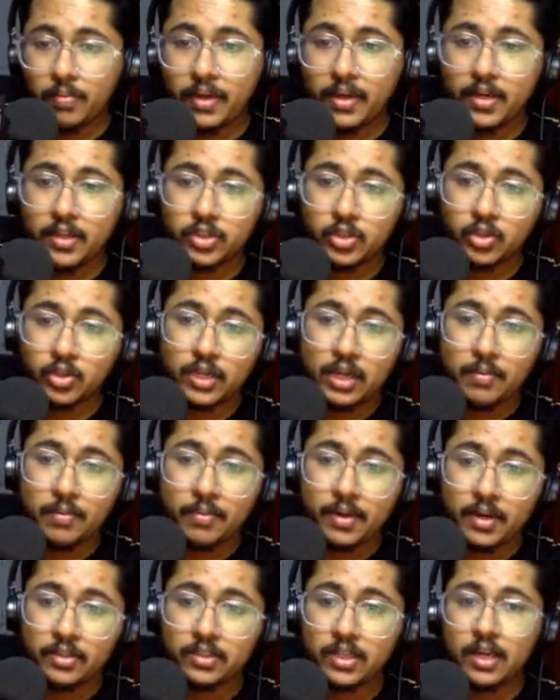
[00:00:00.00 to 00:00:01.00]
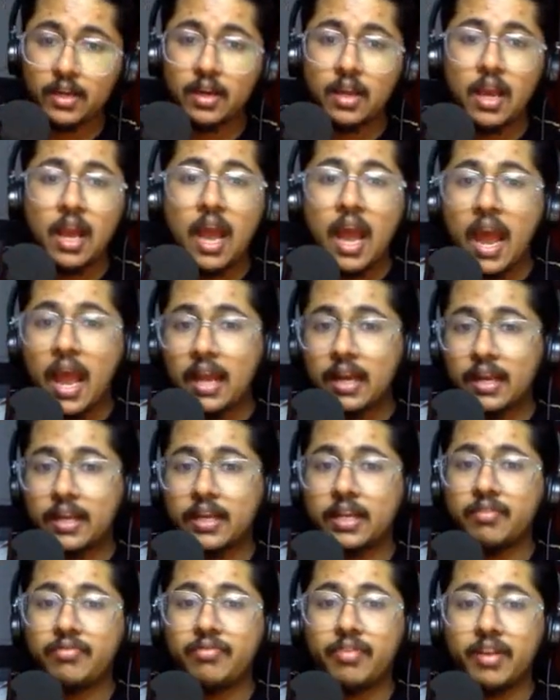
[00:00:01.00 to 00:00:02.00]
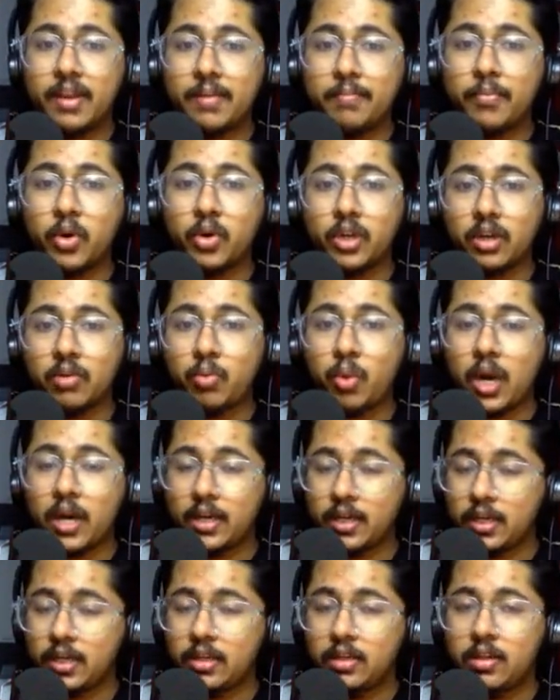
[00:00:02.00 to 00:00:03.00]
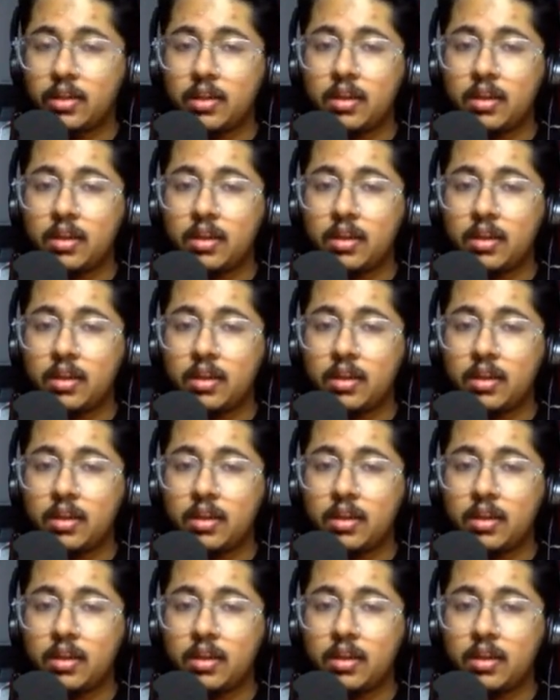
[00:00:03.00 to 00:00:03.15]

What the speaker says: meters or 10 meters and I'll get a free bottled water.